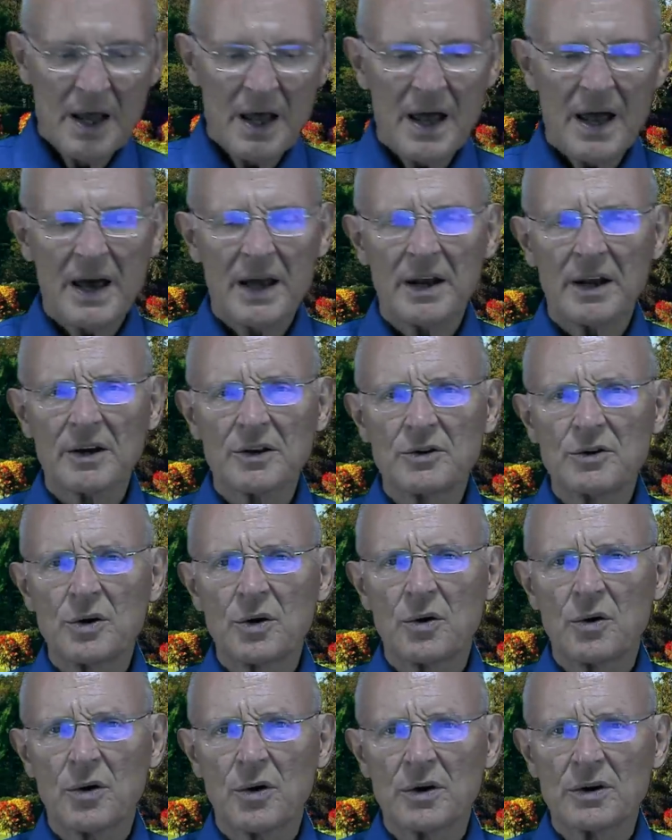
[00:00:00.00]
and
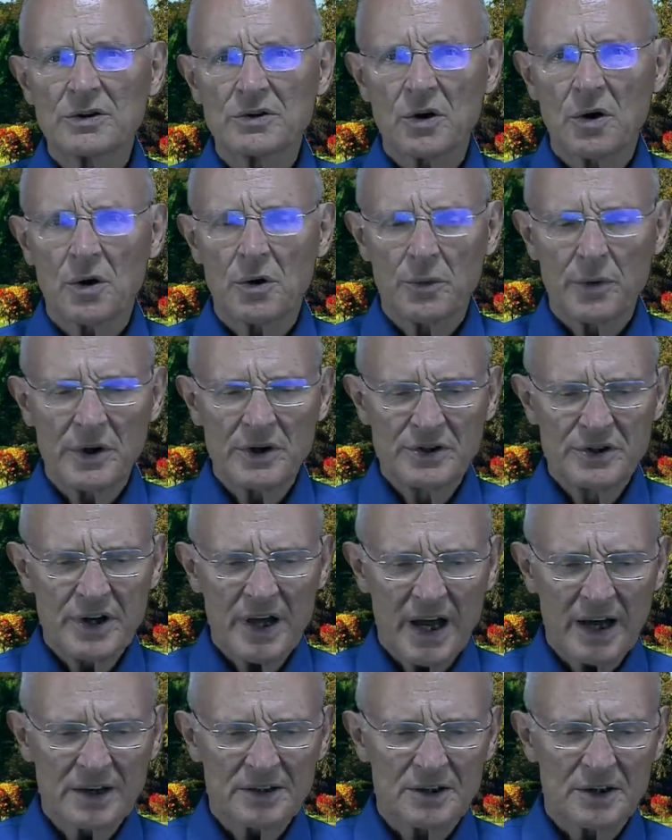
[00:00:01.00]
ignores or
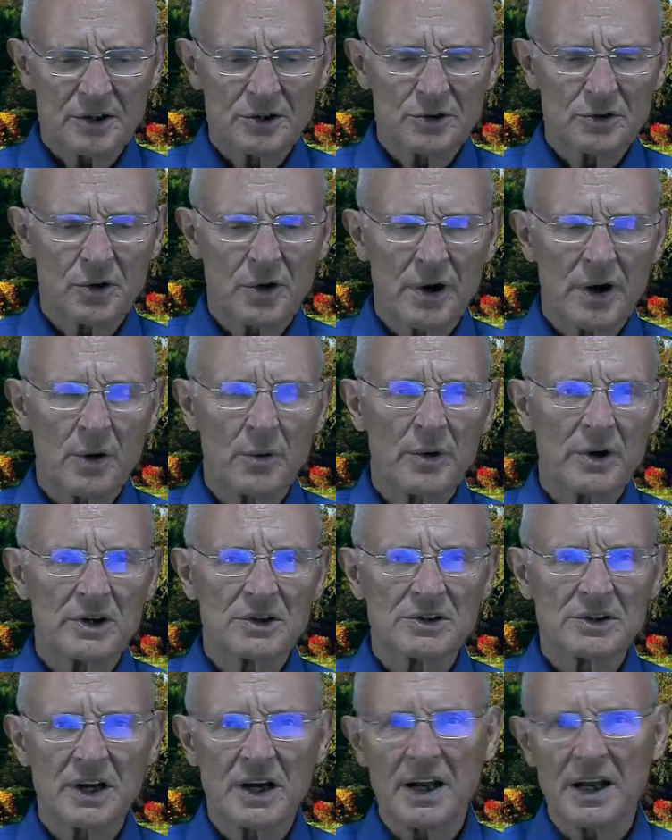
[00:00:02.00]
rejects the story we're
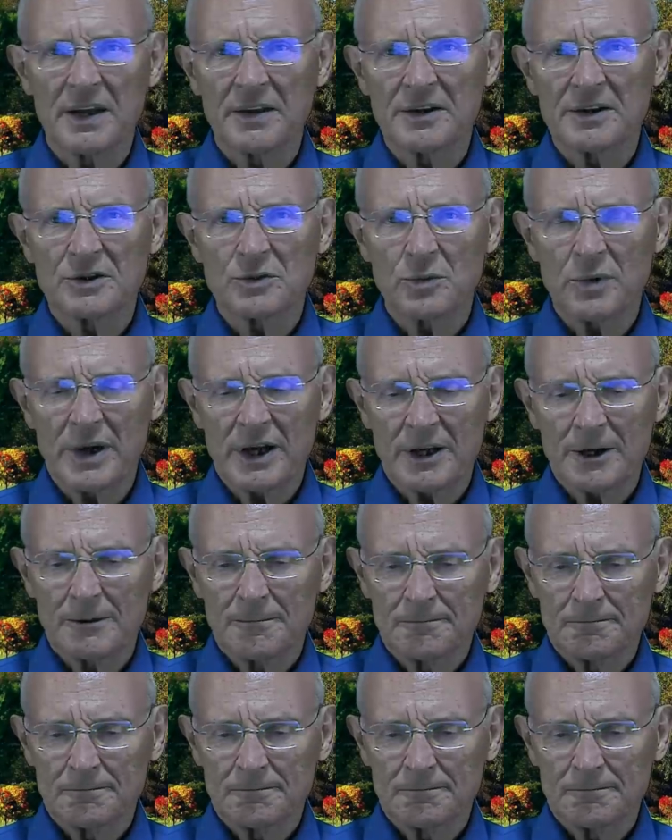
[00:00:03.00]
studying this week.